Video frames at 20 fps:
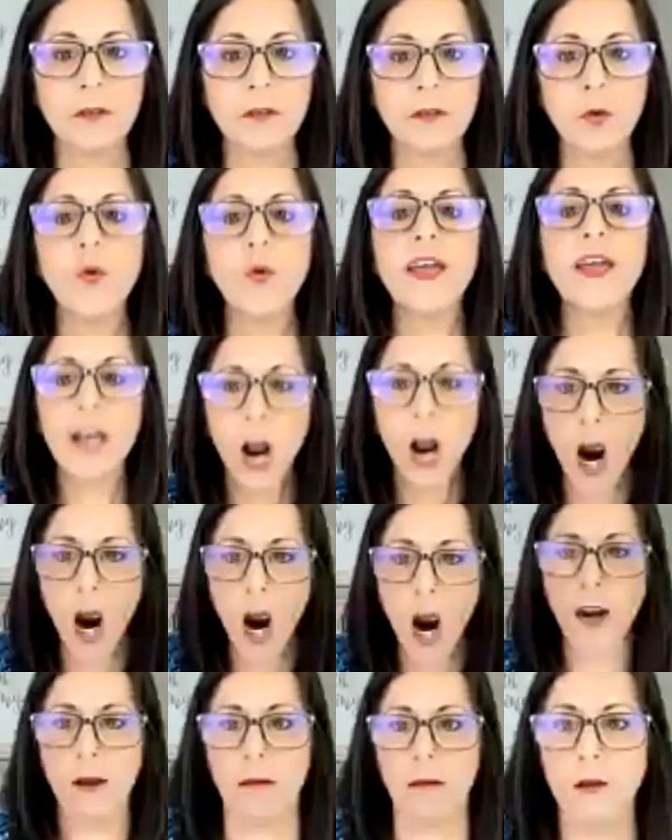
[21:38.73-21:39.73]
We
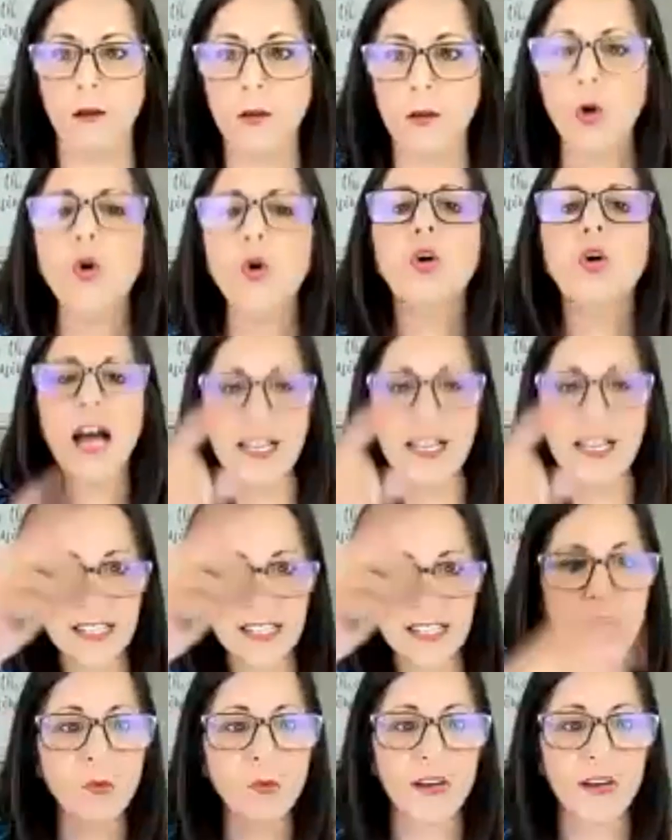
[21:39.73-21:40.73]
are who God
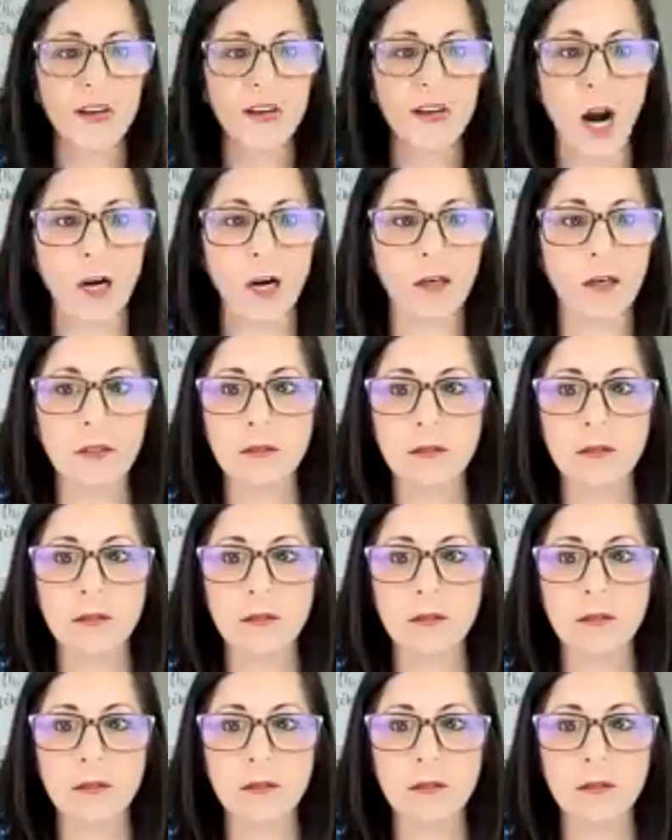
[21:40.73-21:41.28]
said we are.